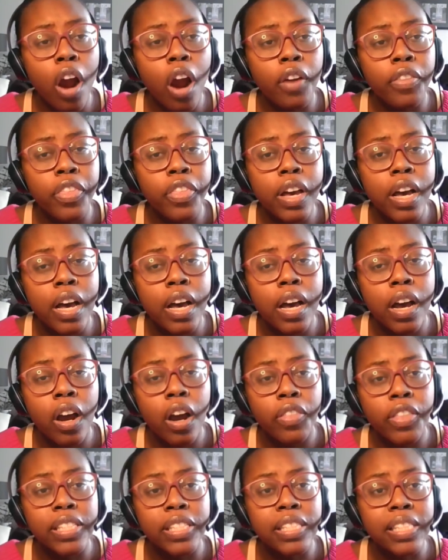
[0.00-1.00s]

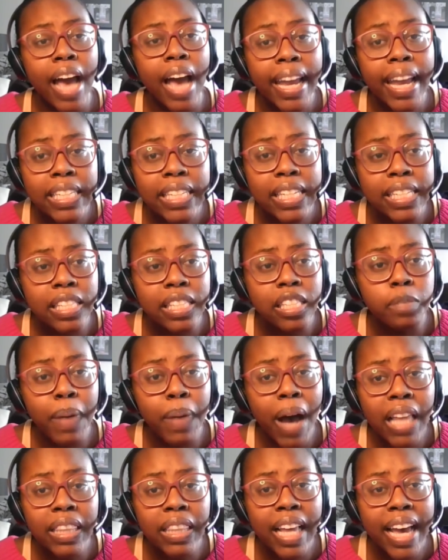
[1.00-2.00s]
the scientist
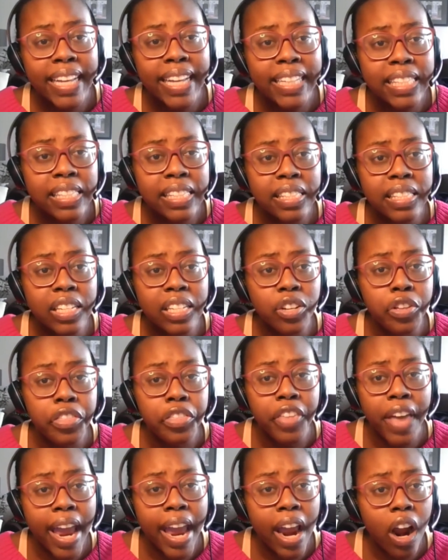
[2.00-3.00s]
spotlights still
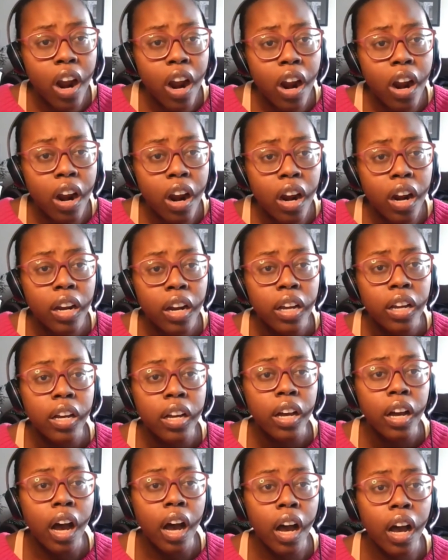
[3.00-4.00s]
there?
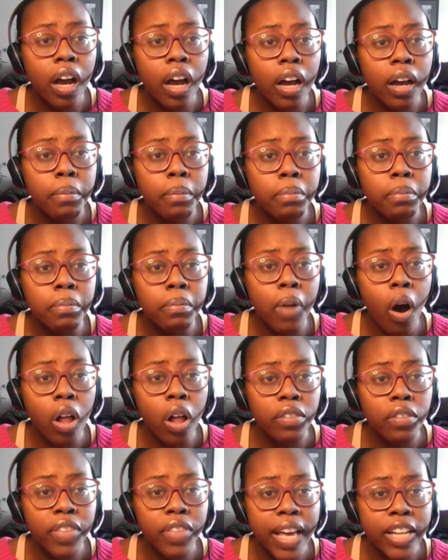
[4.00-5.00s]

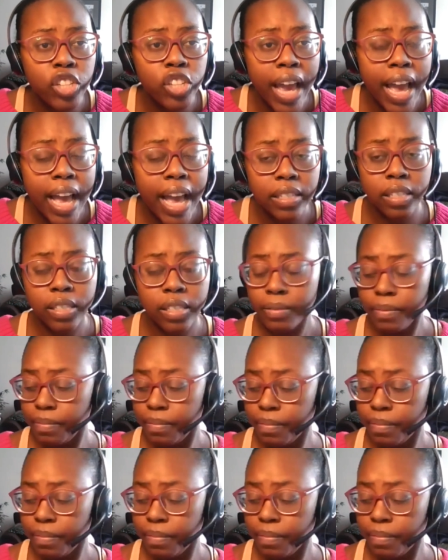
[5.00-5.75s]
All of that jazz?